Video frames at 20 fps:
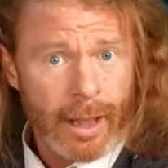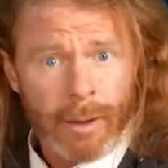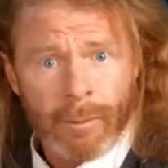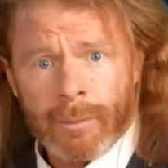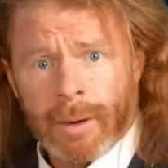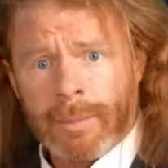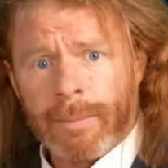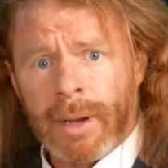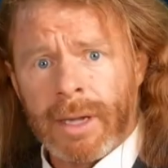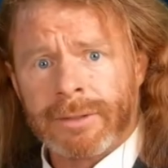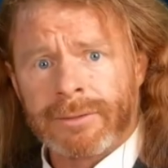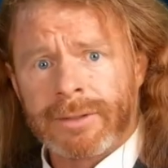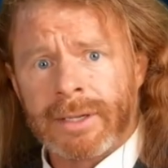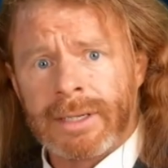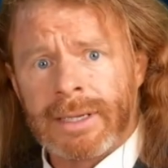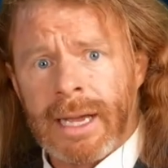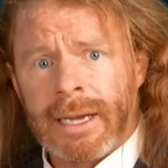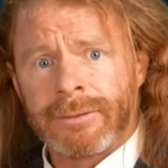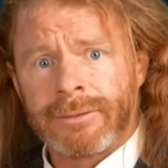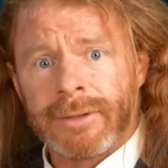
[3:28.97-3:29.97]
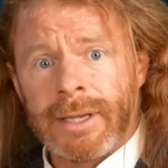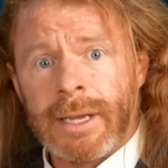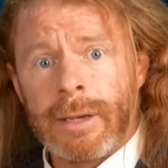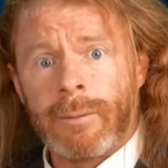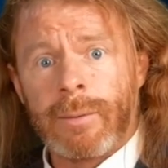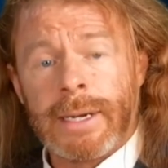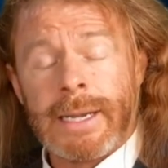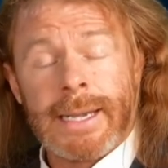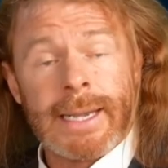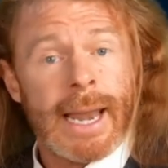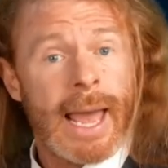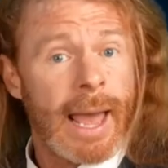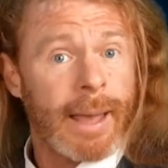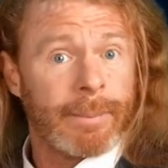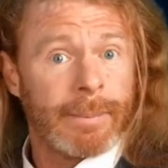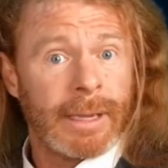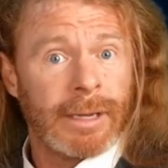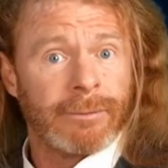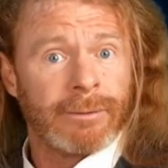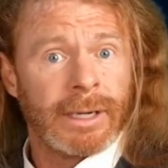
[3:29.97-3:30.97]
when Musk announced he would
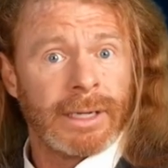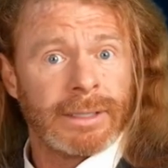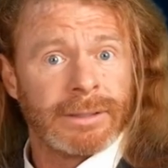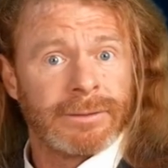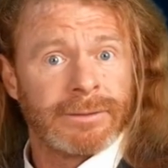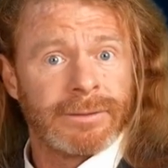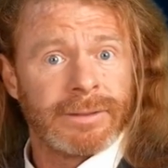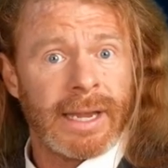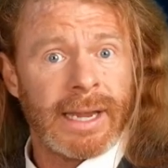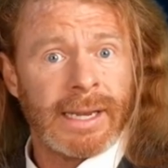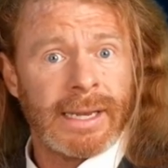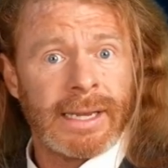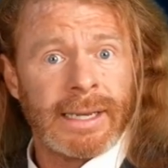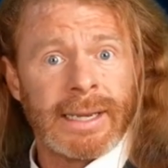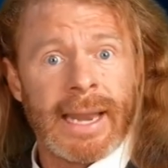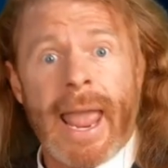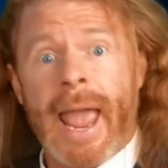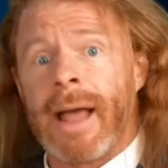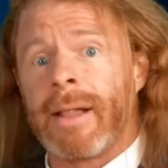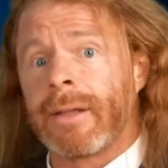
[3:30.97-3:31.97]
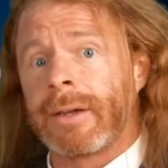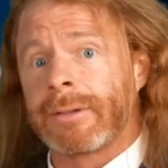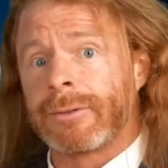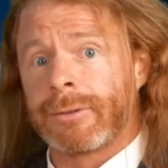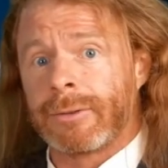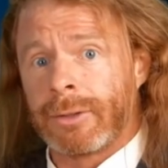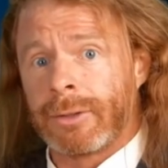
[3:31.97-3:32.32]
not be reinstating Alex